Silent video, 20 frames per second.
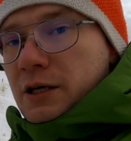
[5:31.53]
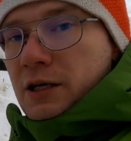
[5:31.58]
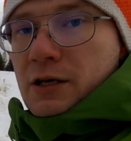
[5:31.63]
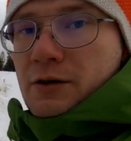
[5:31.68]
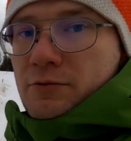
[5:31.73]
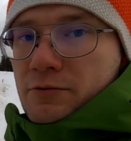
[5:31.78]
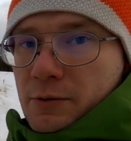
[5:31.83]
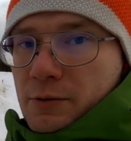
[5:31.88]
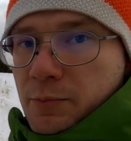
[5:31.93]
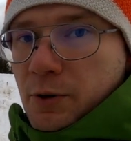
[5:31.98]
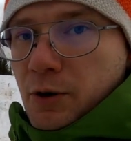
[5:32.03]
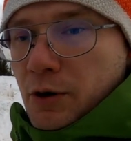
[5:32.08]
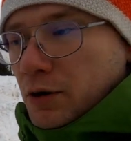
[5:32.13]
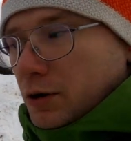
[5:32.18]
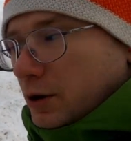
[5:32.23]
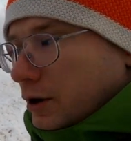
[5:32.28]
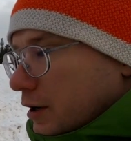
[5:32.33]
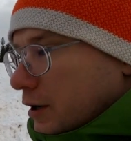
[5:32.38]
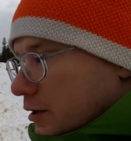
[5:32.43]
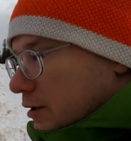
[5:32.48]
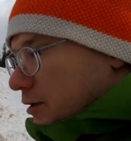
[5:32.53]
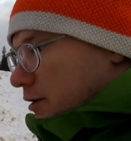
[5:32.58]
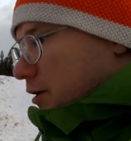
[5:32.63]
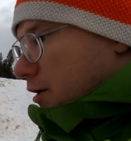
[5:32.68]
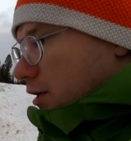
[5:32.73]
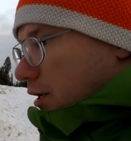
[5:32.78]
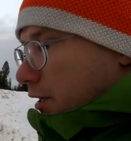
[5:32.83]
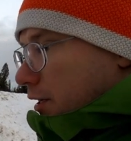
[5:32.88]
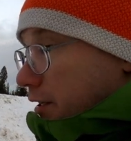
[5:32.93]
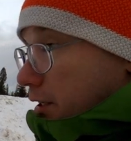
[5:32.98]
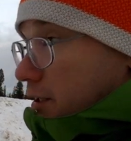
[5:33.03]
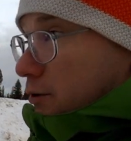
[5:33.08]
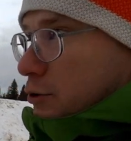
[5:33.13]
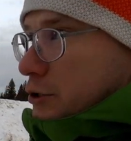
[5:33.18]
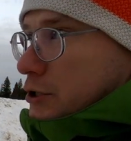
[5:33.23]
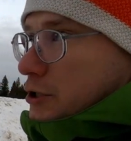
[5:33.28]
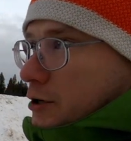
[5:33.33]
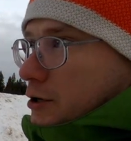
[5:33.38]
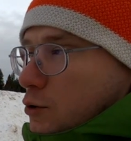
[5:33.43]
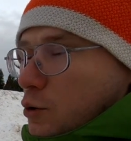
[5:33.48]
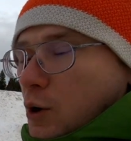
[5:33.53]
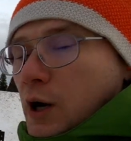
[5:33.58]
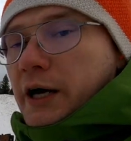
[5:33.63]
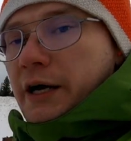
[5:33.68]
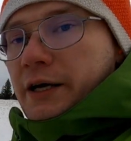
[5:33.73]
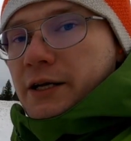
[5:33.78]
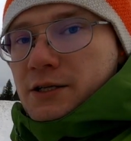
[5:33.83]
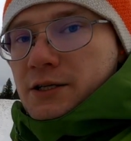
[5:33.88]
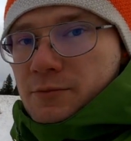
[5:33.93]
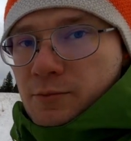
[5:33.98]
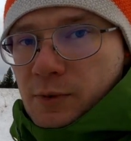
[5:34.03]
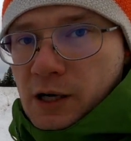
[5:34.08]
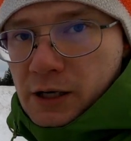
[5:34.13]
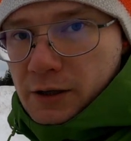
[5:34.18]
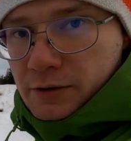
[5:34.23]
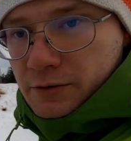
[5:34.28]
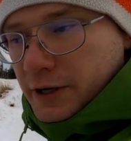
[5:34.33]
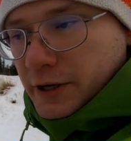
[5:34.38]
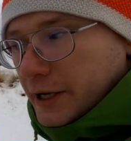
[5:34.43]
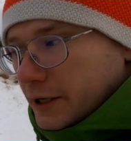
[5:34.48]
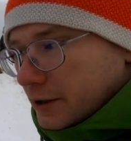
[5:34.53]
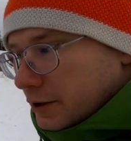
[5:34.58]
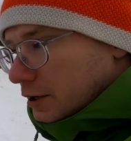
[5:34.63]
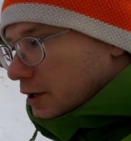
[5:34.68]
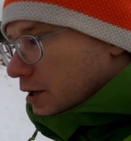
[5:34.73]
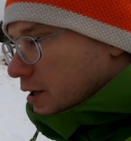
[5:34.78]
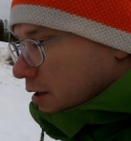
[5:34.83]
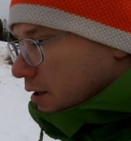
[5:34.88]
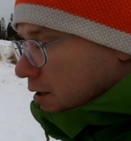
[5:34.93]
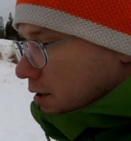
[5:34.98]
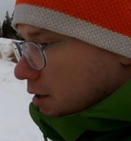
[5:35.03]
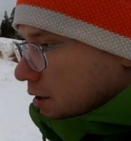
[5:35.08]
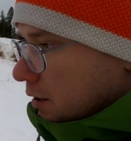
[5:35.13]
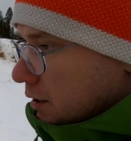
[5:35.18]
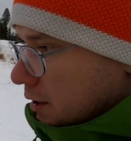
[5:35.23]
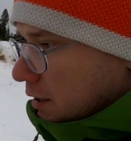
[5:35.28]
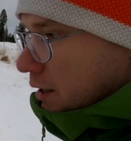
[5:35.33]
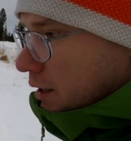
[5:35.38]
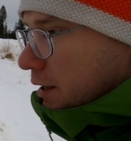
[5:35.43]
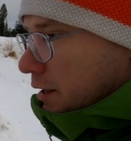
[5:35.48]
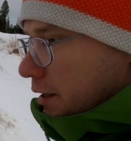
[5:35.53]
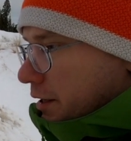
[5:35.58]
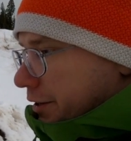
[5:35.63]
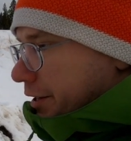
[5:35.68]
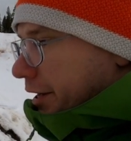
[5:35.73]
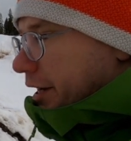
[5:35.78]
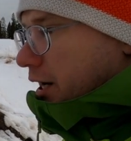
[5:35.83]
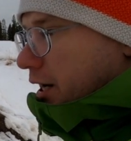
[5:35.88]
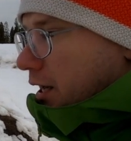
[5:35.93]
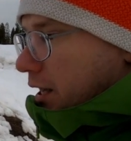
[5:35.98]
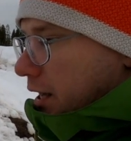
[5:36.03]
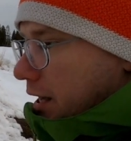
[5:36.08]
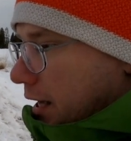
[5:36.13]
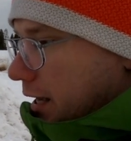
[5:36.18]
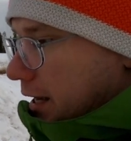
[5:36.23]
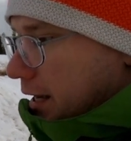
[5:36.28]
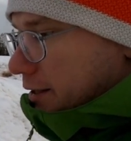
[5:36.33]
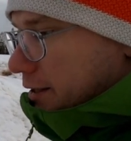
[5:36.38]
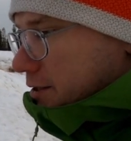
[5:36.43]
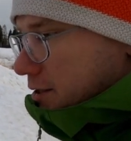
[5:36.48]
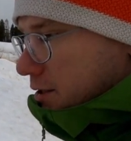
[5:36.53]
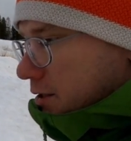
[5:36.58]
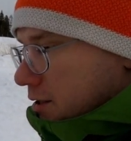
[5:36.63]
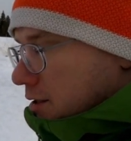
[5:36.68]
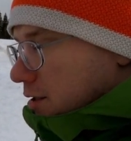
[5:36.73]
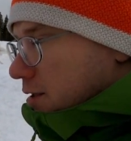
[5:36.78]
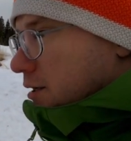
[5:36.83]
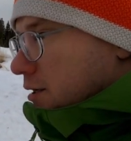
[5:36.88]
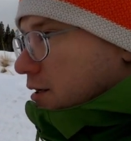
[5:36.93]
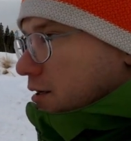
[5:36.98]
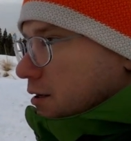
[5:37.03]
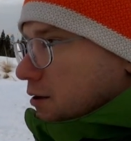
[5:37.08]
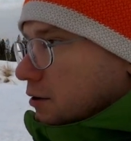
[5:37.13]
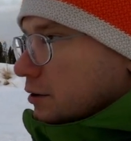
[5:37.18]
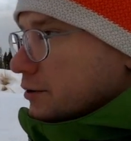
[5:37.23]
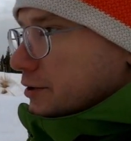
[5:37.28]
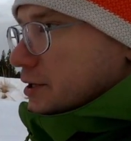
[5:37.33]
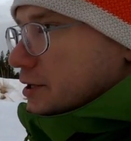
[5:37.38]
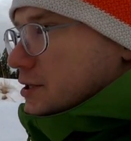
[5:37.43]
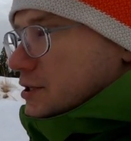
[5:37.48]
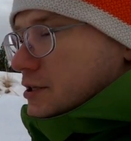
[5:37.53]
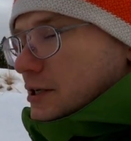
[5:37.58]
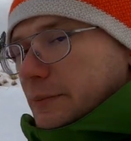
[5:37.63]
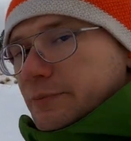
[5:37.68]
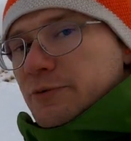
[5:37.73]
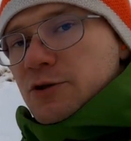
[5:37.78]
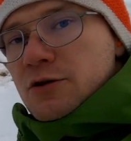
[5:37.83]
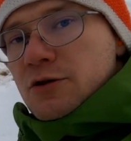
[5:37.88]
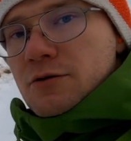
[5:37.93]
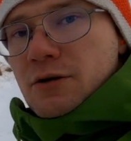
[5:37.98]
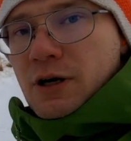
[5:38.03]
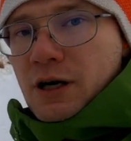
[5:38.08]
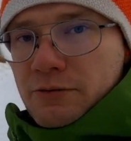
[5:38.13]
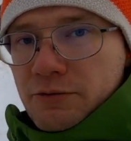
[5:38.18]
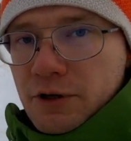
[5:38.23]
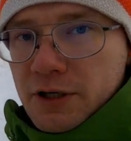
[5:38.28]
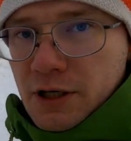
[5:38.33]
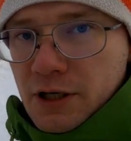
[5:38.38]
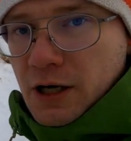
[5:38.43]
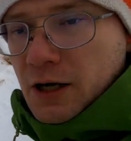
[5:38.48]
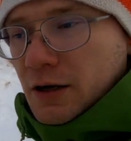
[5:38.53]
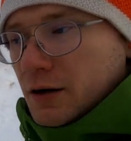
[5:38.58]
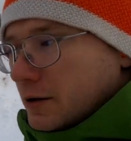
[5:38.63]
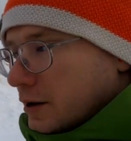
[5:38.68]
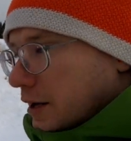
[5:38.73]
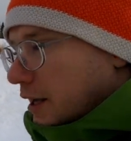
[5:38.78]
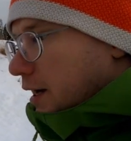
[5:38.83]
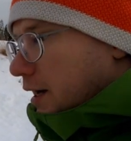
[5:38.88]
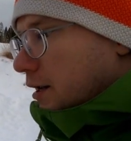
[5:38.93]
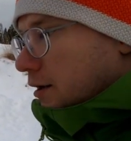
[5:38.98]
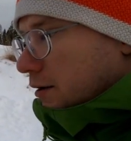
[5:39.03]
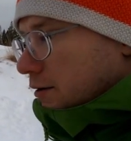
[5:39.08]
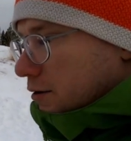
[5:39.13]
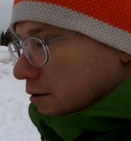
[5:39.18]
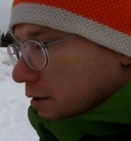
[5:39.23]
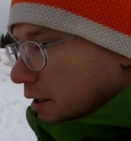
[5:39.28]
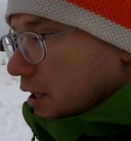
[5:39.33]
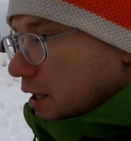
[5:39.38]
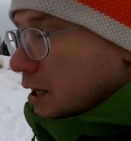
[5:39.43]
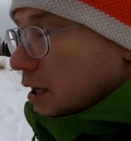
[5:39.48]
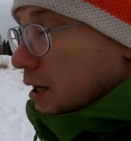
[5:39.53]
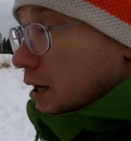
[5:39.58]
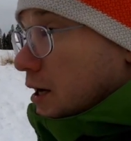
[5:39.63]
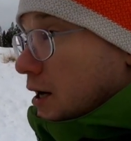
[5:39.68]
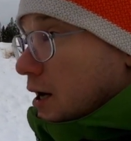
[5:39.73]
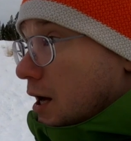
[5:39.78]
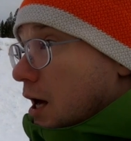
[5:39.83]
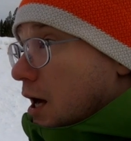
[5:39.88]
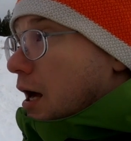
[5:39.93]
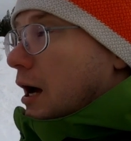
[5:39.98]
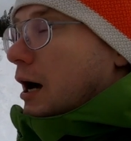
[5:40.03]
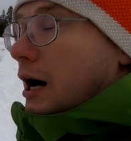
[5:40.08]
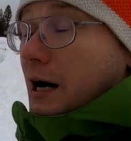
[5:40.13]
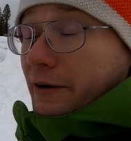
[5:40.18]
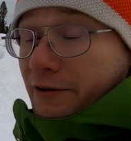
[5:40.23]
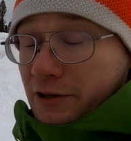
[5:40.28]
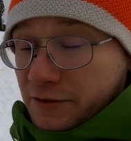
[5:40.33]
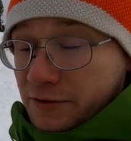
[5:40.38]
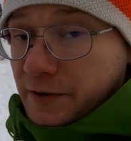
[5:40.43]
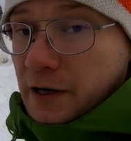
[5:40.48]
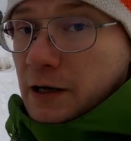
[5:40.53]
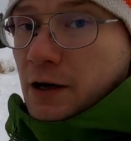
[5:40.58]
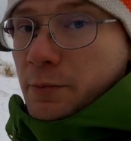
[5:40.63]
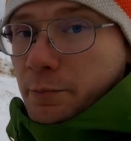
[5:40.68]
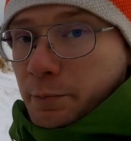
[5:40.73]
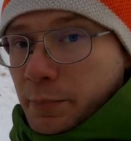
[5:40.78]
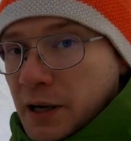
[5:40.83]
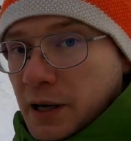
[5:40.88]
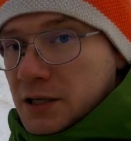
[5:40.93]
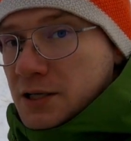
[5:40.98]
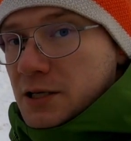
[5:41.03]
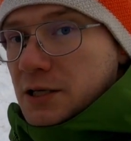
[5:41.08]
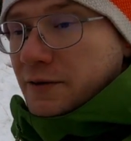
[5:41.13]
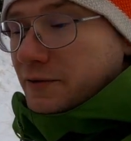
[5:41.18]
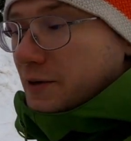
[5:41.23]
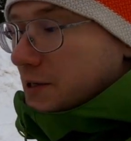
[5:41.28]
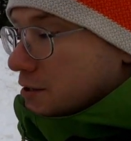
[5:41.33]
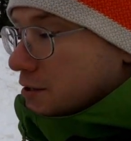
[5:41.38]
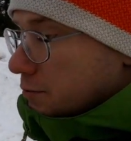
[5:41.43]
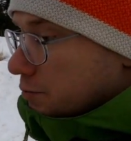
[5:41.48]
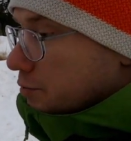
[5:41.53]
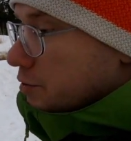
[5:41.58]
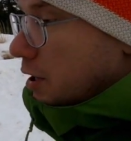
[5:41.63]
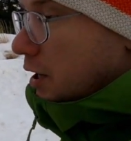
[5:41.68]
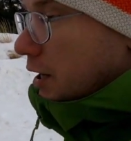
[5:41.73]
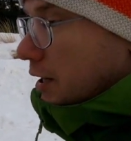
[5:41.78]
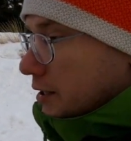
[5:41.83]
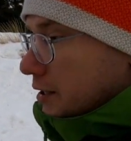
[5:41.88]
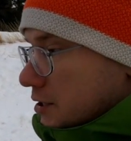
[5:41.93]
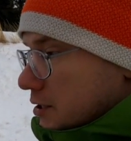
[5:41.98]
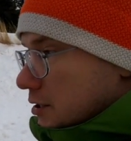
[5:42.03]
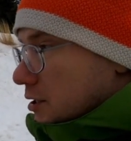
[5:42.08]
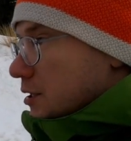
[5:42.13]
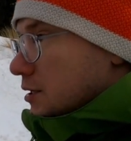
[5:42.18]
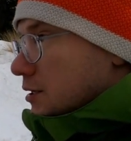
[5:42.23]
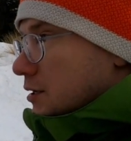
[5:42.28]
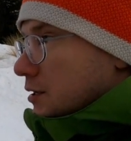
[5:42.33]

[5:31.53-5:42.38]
ear rapport. It was the quietest moderator that I had on this sub $200 category. I was very positively surprised